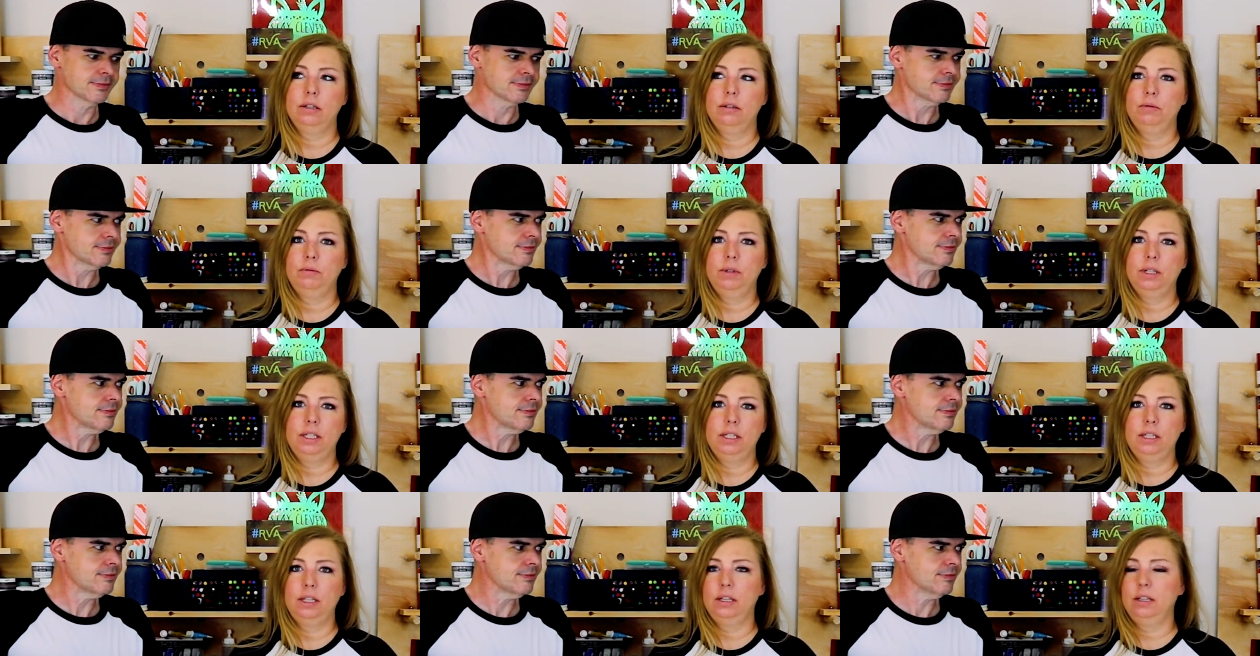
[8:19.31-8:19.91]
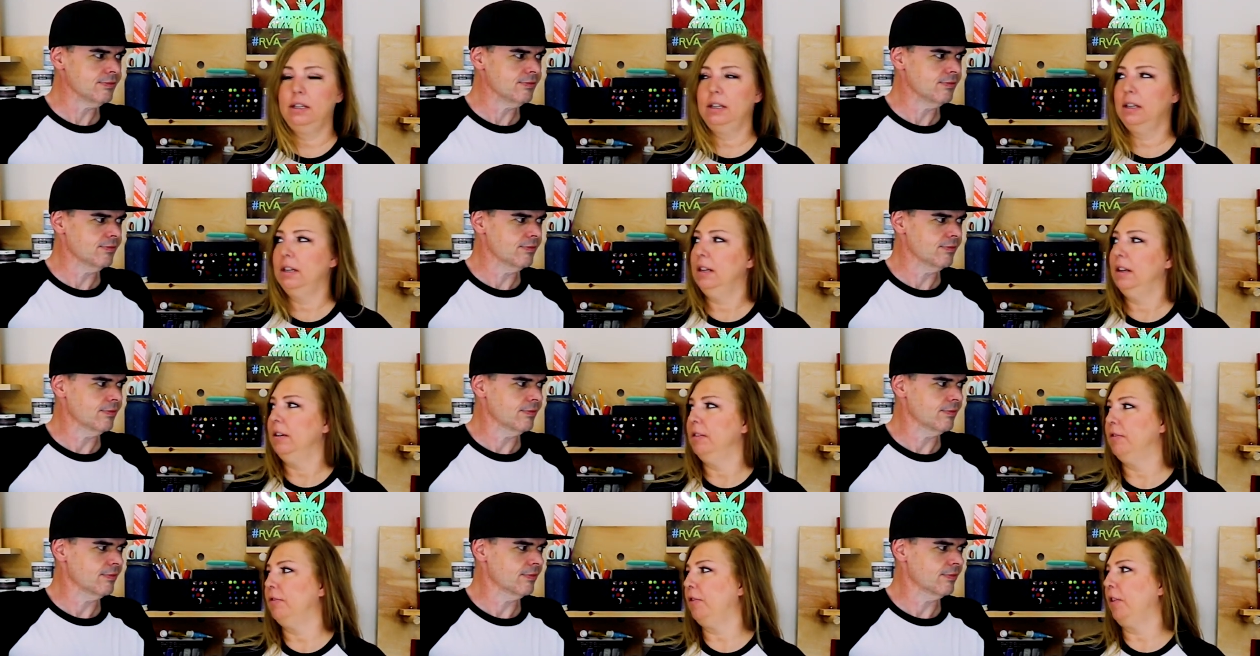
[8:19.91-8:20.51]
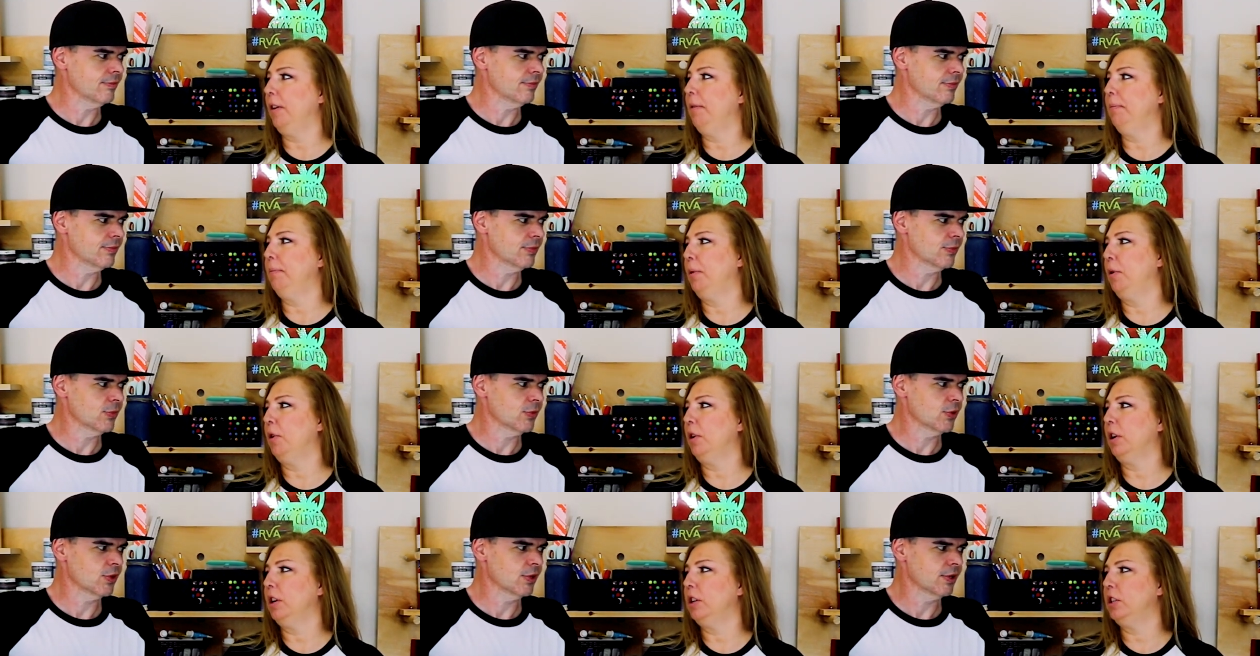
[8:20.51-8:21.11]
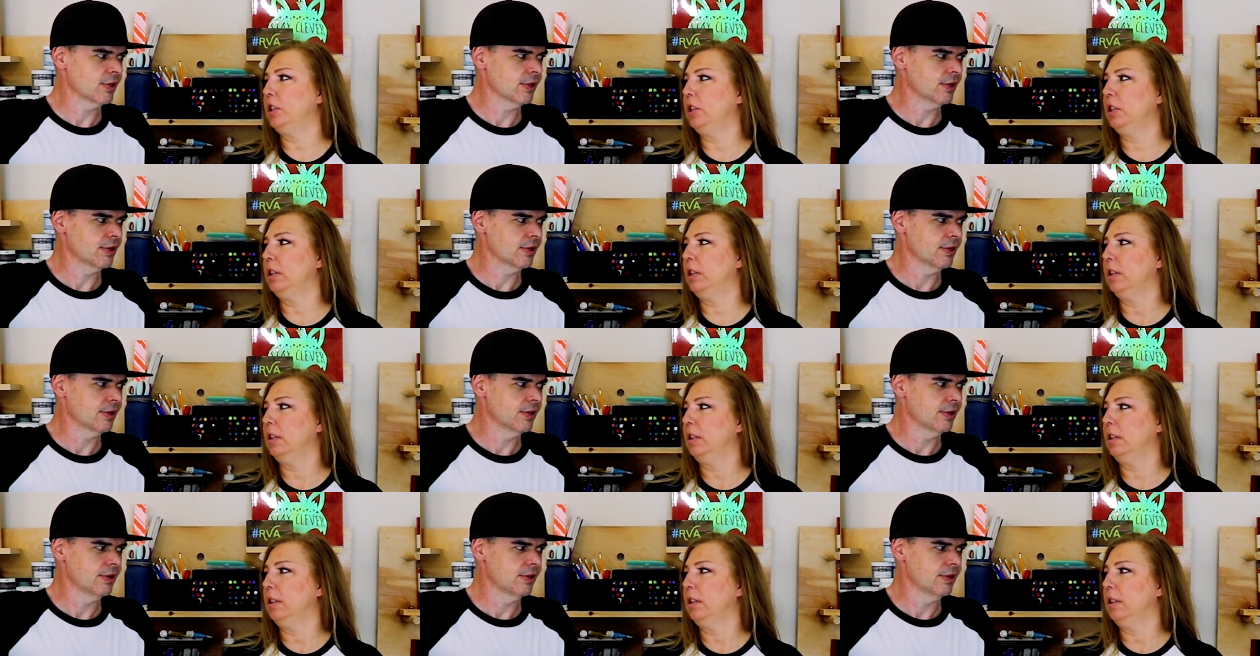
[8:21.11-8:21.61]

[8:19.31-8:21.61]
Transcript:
Speaker 1: What is it? Front porch